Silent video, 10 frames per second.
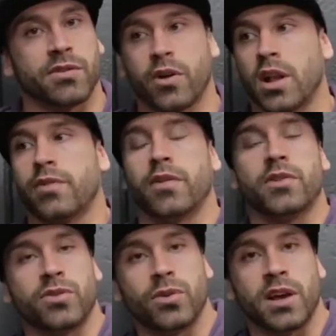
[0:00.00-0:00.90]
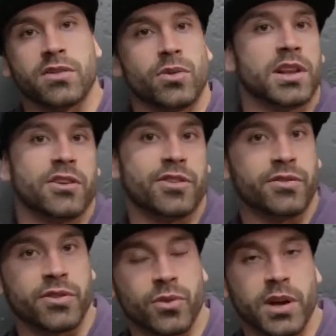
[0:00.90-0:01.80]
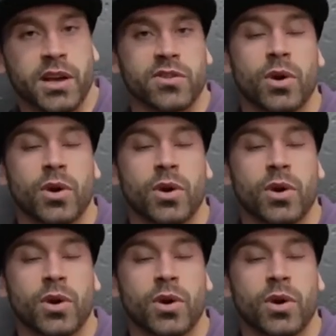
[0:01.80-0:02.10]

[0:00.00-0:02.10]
Fall off every 2 days, you eat like shit for 3 days.